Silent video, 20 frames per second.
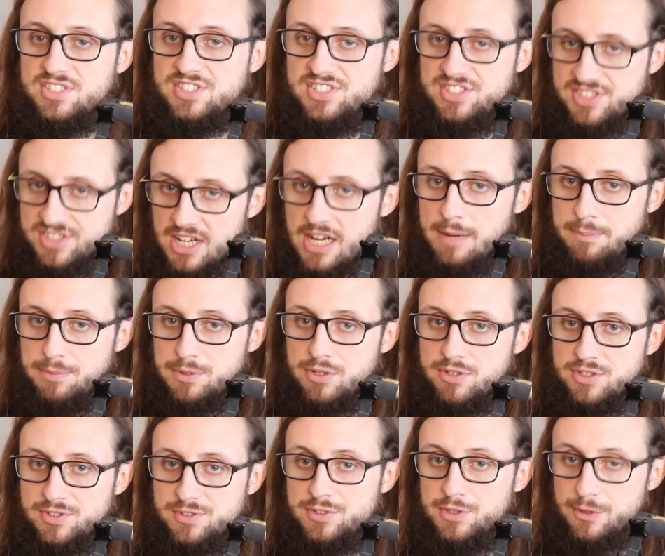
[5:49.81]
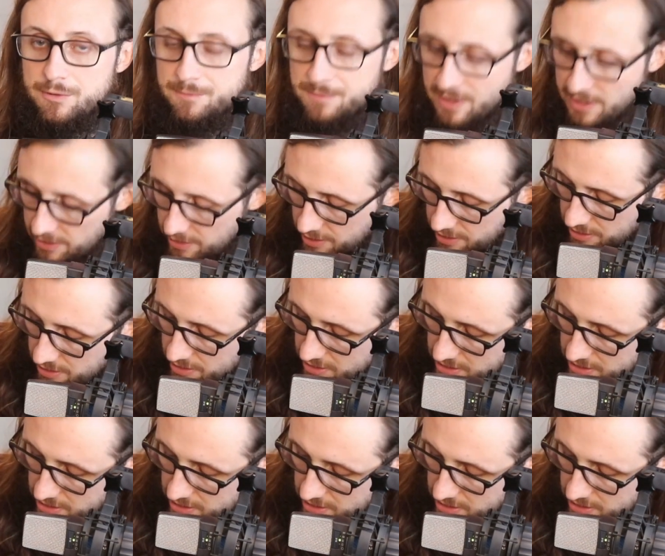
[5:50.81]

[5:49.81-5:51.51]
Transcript: stop your finger.